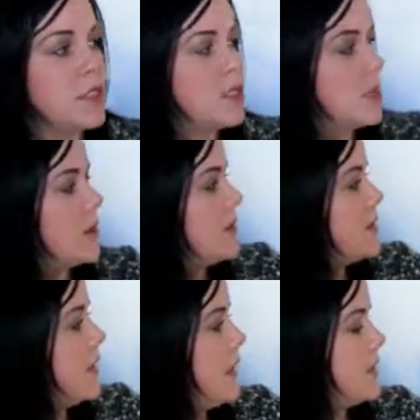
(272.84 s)
So this
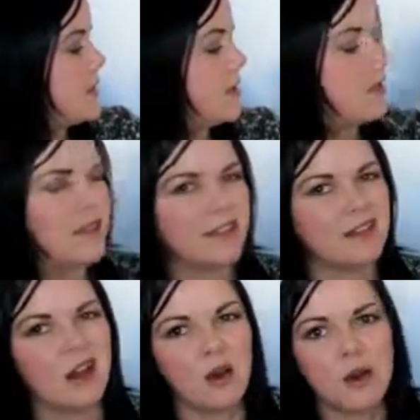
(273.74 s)
says, that's a
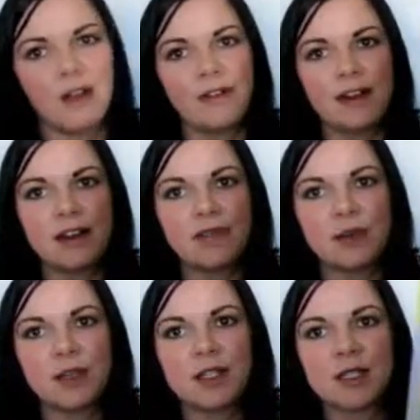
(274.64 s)
long one. I'll find a
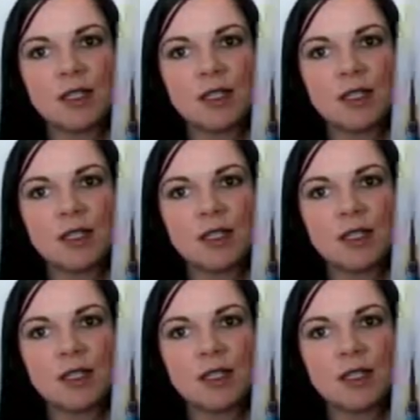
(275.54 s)
different one that's a